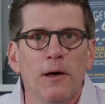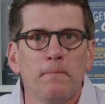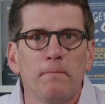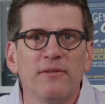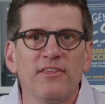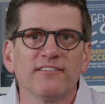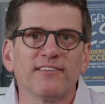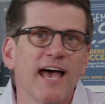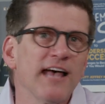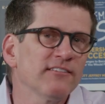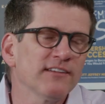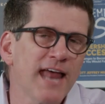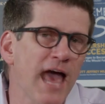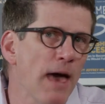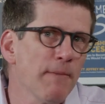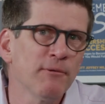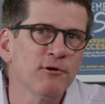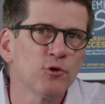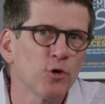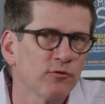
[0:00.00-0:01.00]
But this hasn't
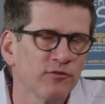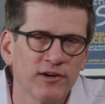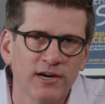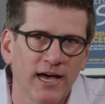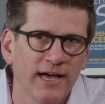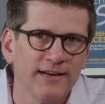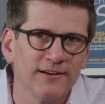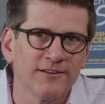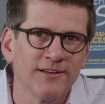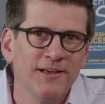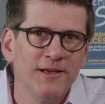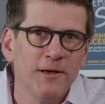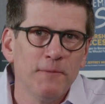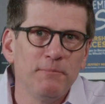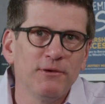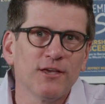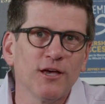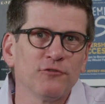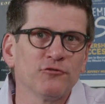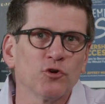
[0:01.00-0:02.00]
happened overnight
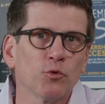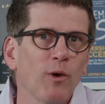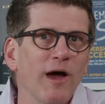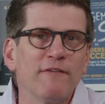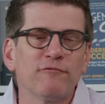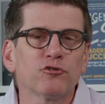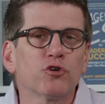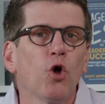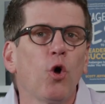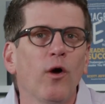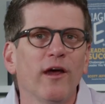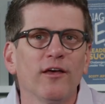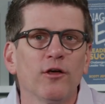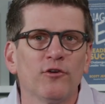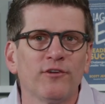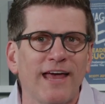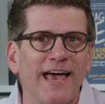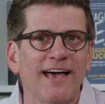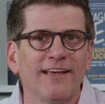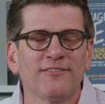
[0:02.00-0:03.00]
because your wife
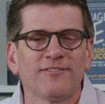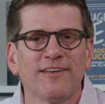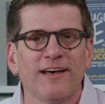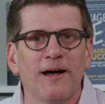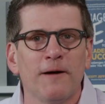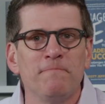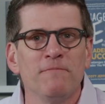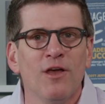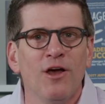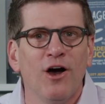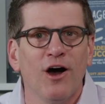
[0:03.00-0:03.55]
toiled as a, uh,